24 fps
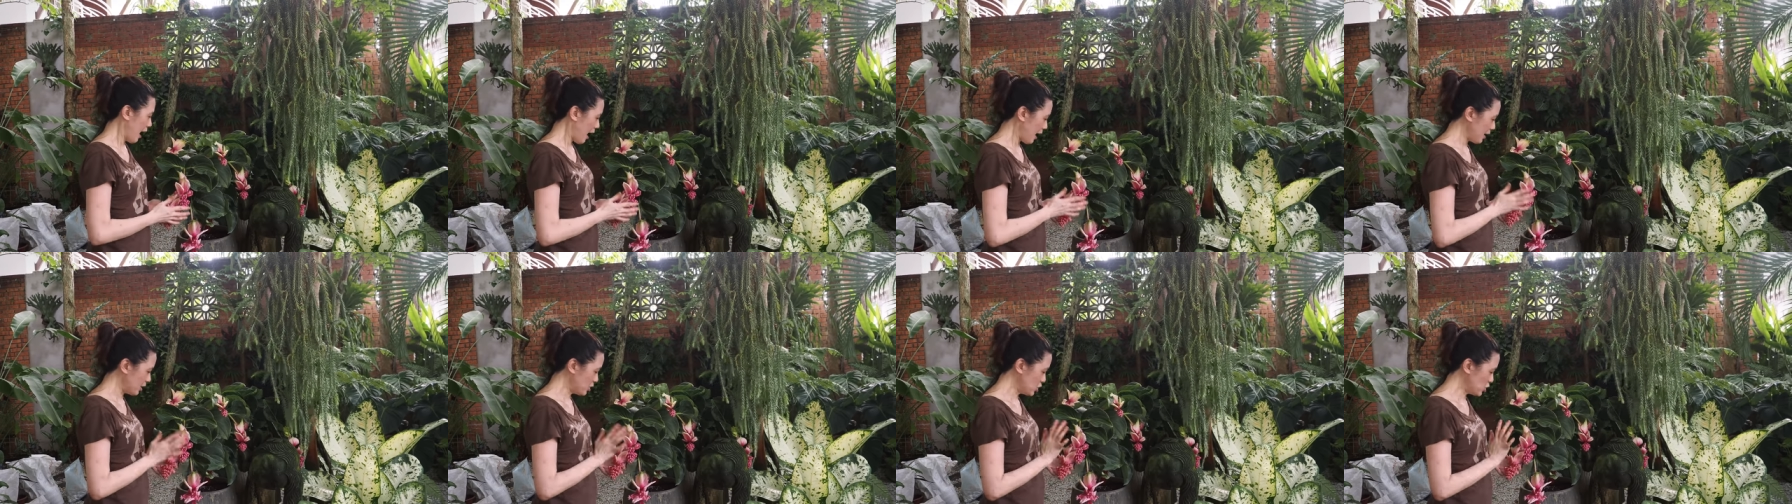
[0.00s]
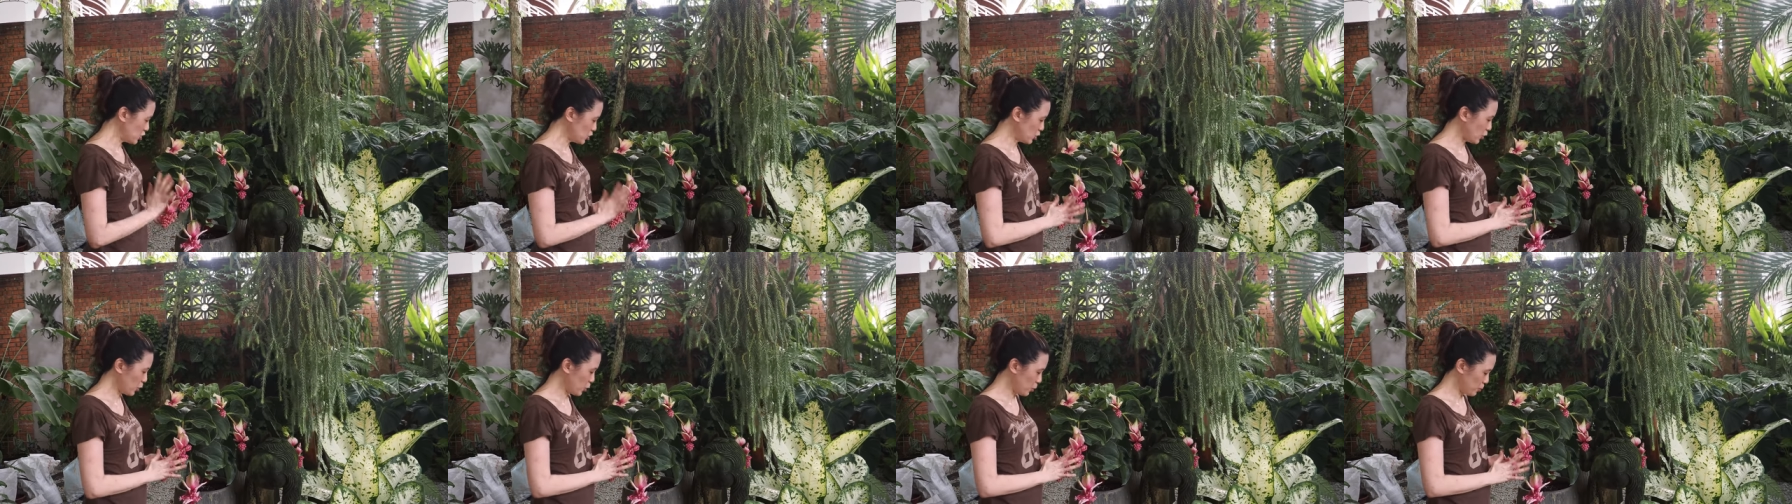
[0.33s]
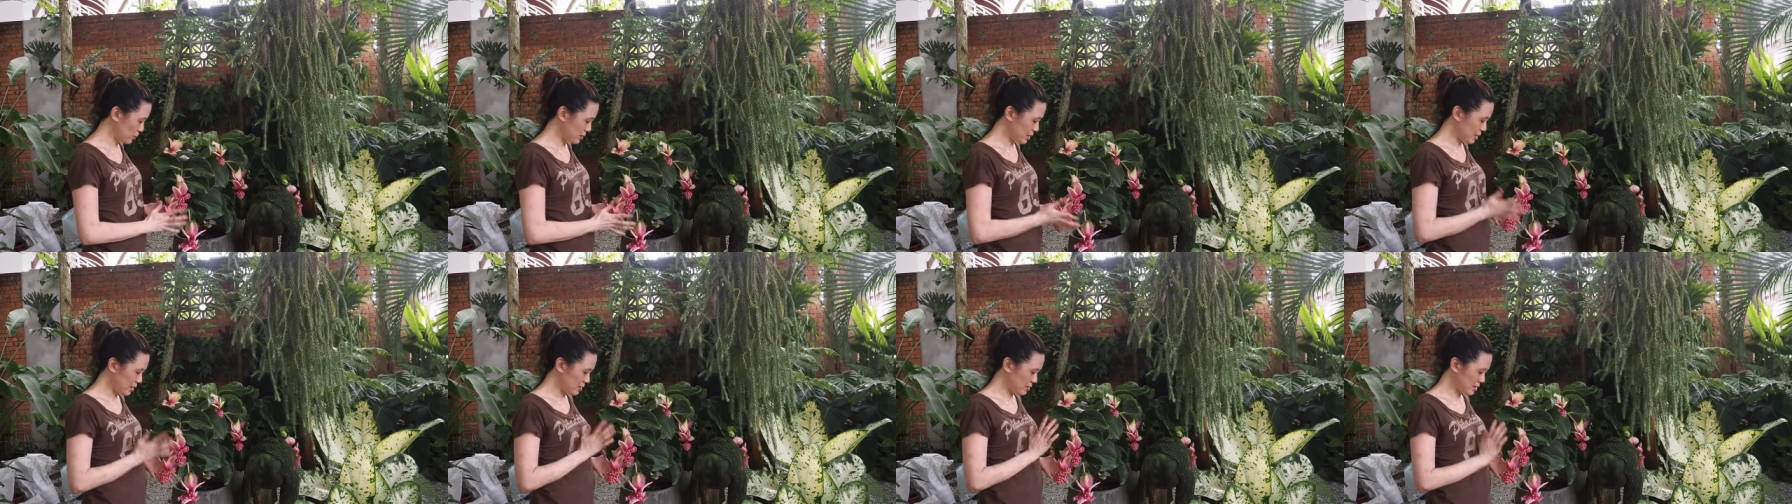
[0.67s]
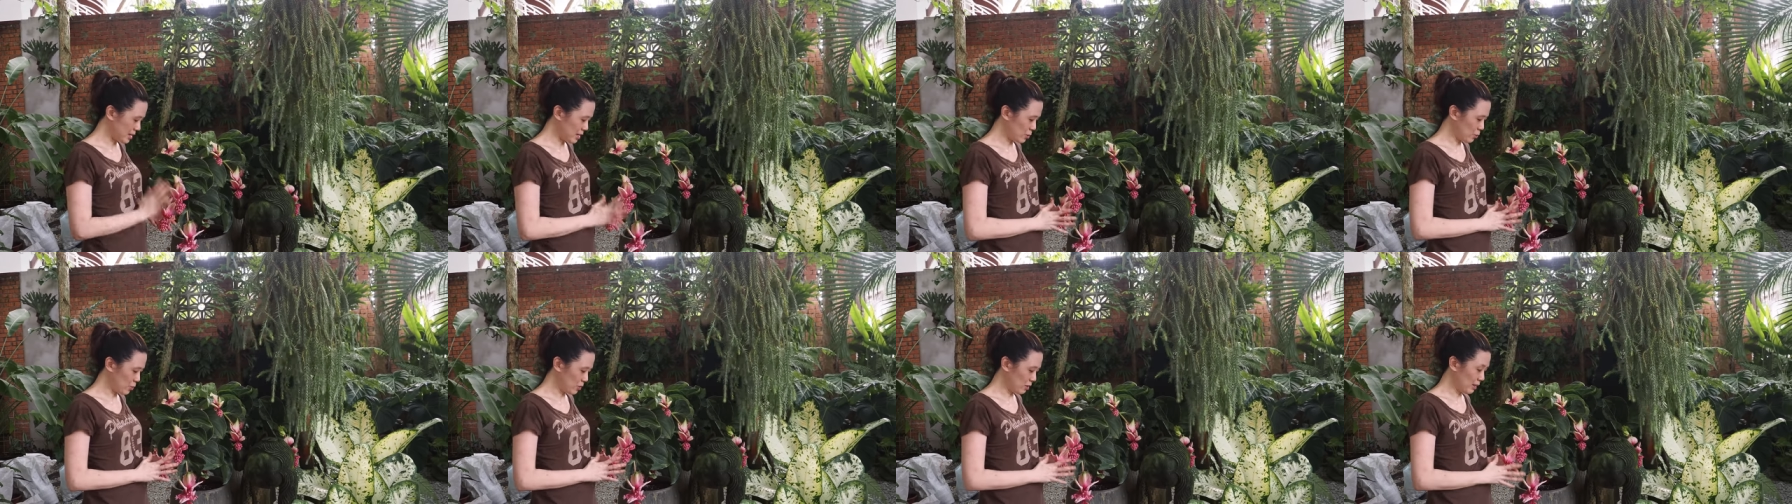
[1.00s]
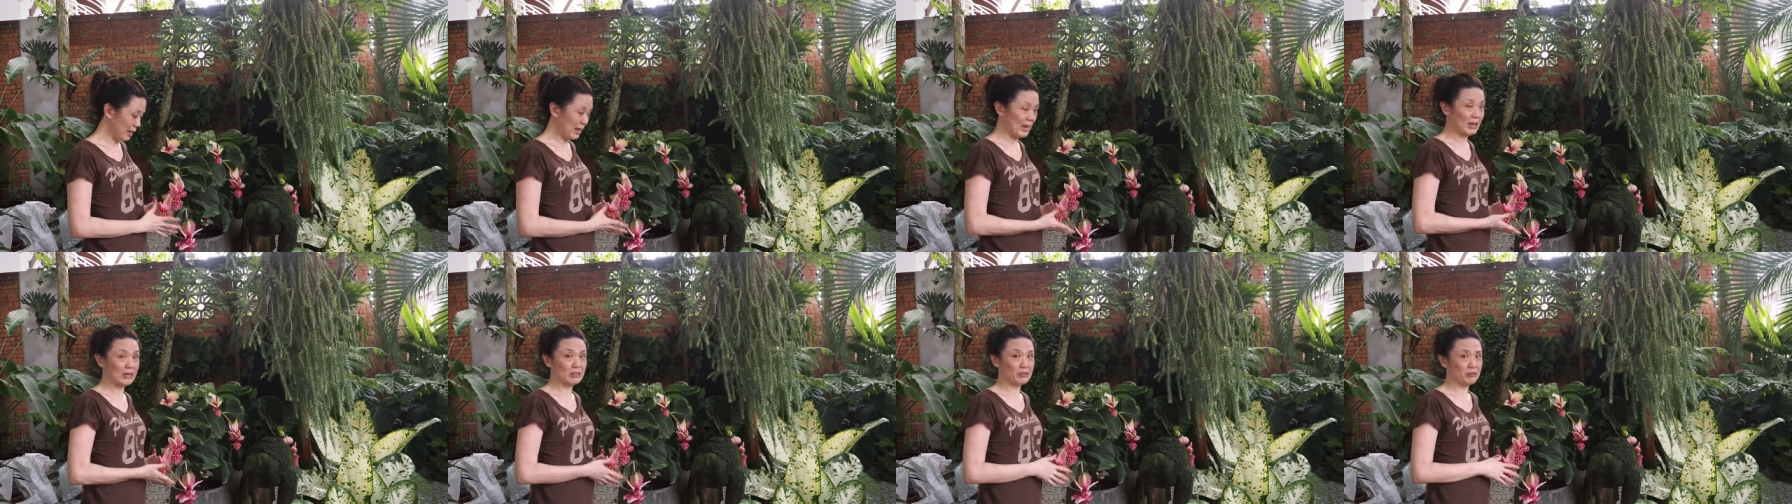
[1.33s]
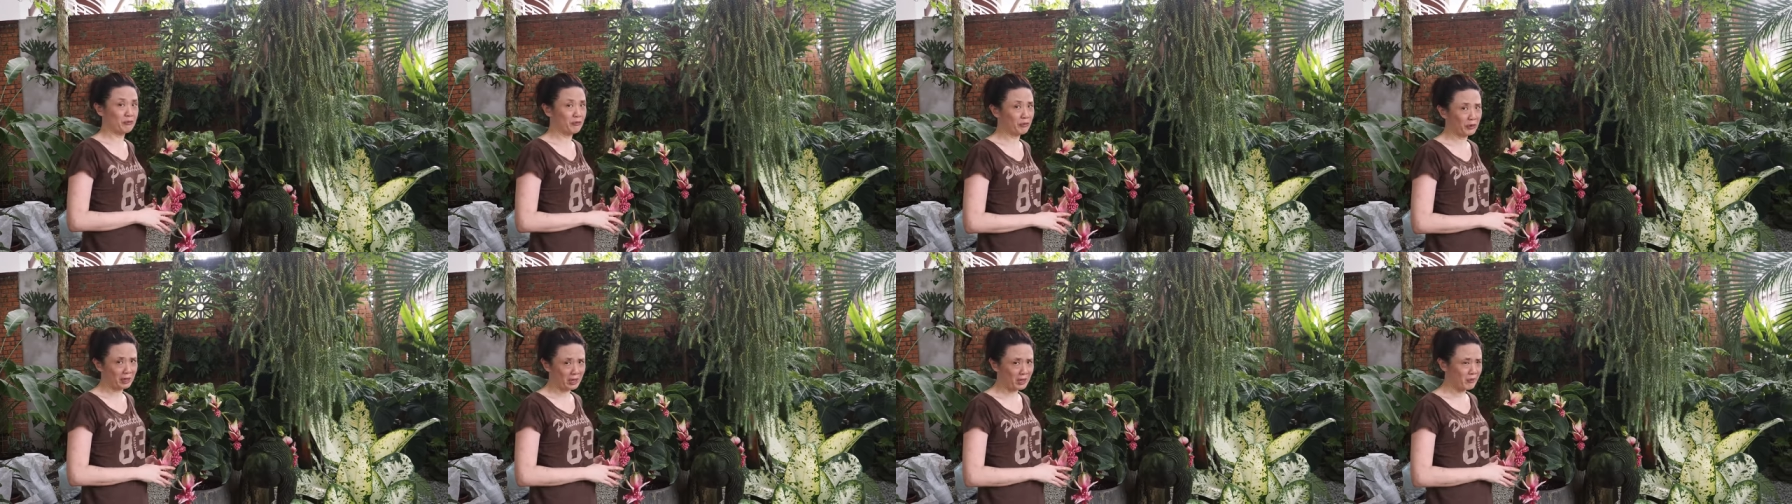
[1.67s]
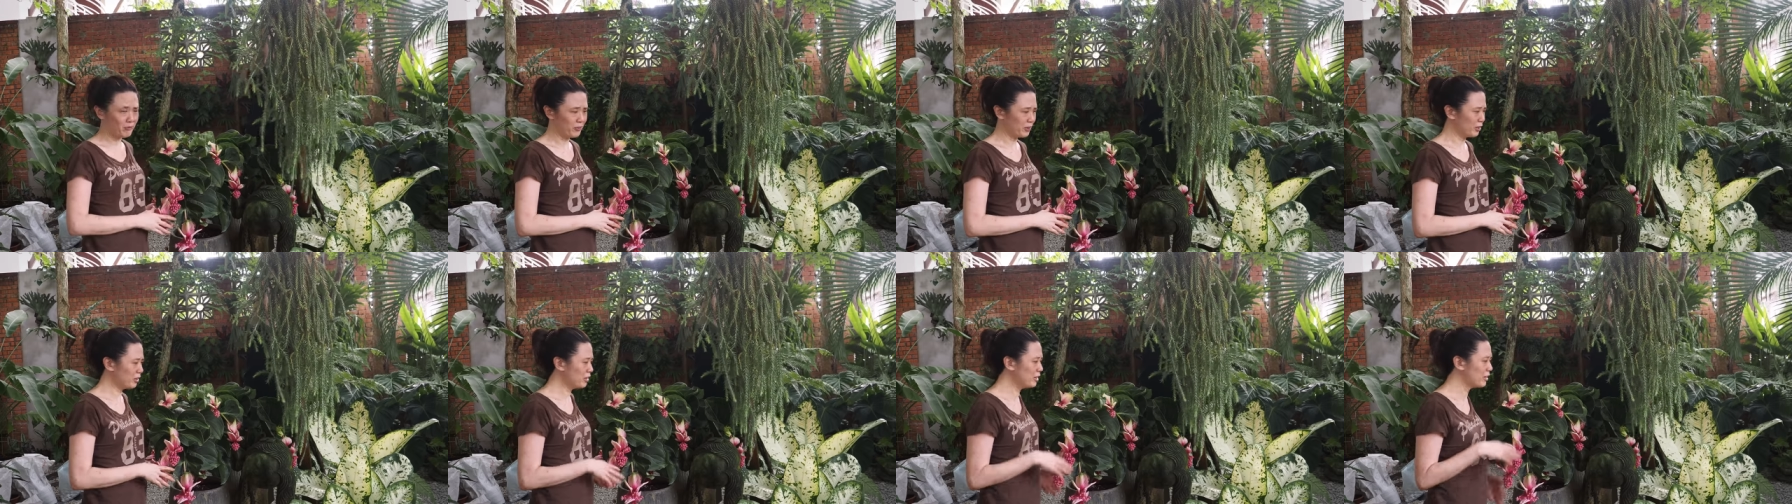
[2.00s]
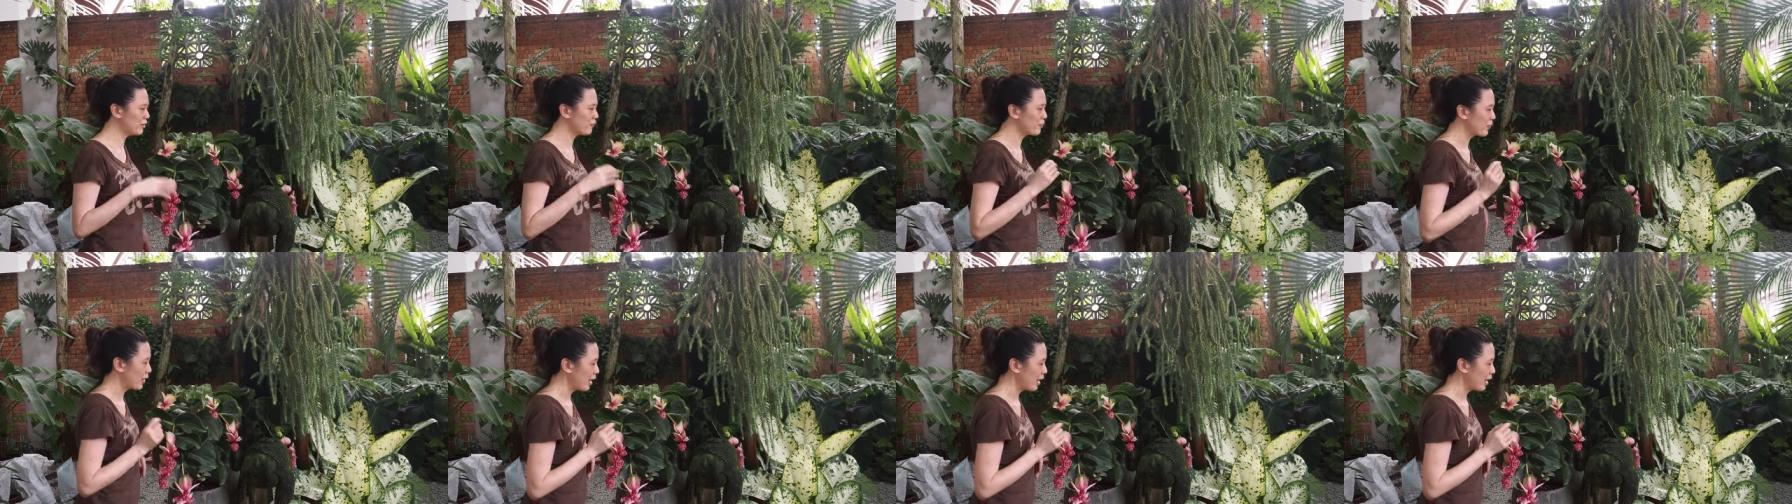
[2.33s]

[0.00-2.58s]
I just hope that they will last forever